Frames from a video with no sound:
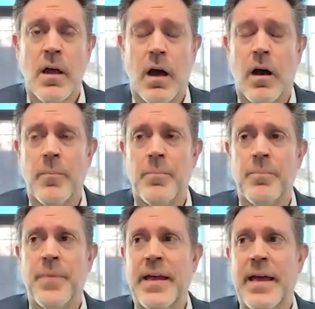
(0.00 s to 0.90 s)

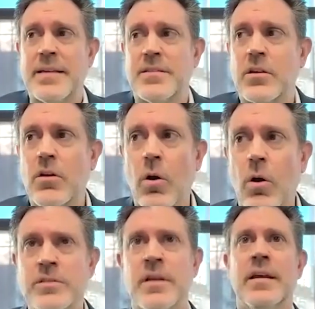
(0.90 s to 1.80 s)
um as they go
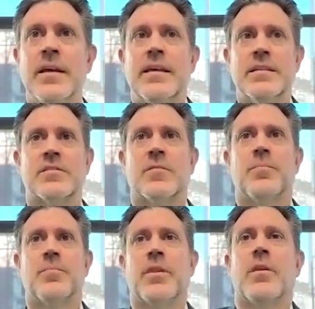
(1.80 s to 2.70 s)
is is
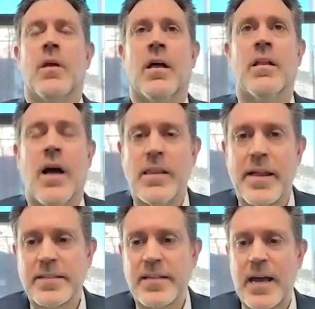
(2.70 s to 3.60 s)
a, a
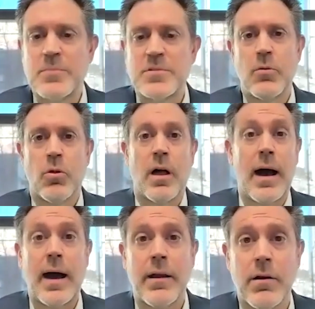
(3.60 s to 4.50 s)
lot of times they will
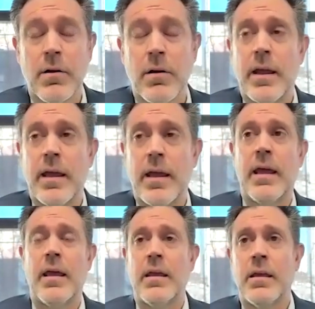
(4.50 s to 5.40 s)
hire
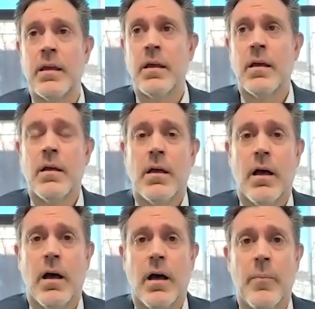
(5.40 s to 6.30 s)
a
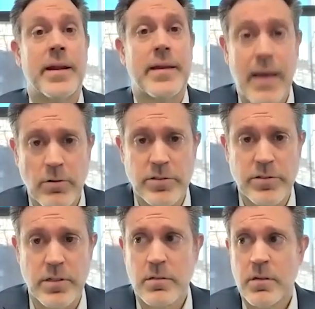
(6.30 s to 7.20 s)
um an
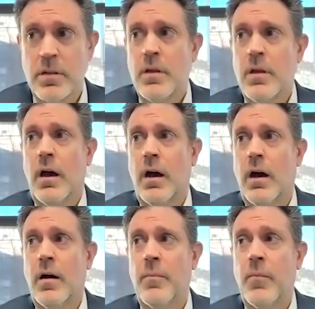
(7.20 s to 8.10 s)
accountant
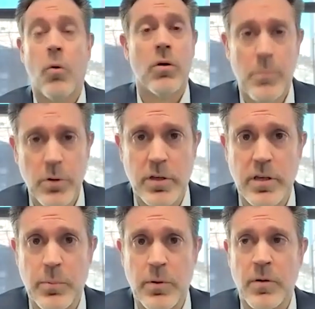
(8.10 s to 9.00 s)
um or a
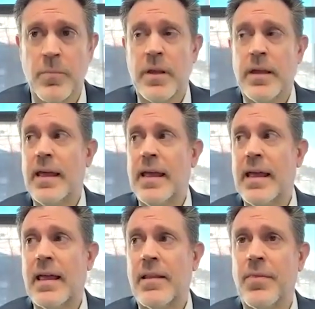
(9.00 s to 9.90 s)
bookkeeper
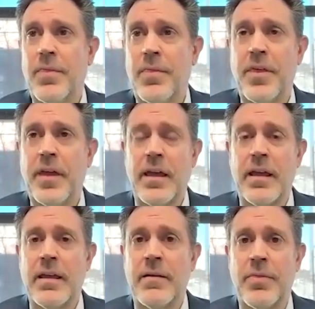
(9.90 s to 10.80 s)
and
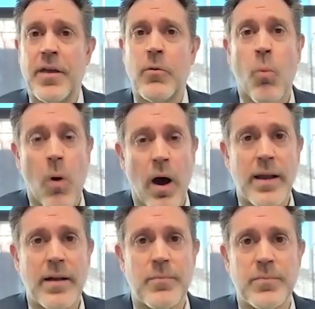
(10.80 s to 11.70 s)
they they
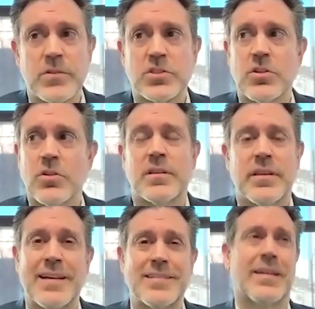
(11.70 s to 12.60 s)
want certain
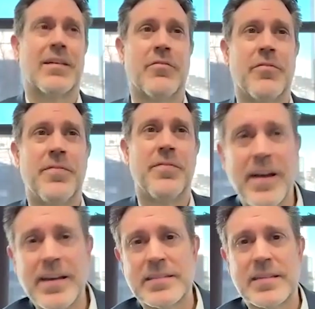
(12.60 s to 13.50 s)
things like
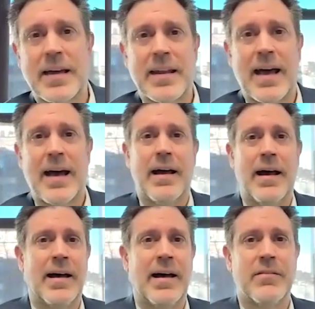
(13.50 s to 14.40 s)
advice on how
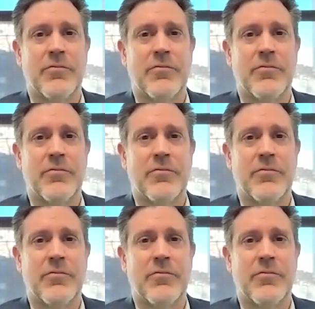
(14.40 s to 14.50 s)
on